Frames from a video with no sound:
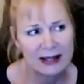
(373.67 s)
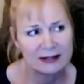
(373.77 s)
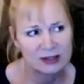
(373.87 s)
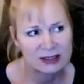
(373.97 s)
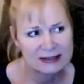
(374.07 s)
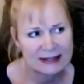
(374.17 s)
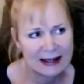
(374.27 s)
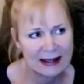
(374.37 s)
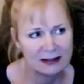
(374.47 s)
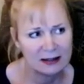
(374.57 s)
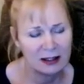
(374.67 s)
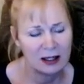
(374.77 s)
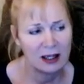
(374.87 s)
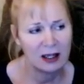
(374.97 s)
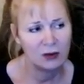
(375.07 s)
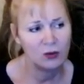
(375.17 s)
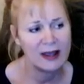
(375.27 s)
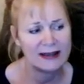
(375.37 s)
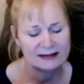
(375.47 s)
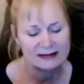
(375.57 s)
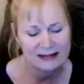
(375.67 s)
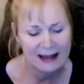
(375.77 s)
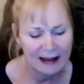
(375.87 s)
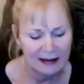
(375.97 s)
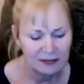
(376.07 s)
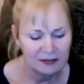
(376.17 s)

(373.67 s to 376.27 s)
understand ways that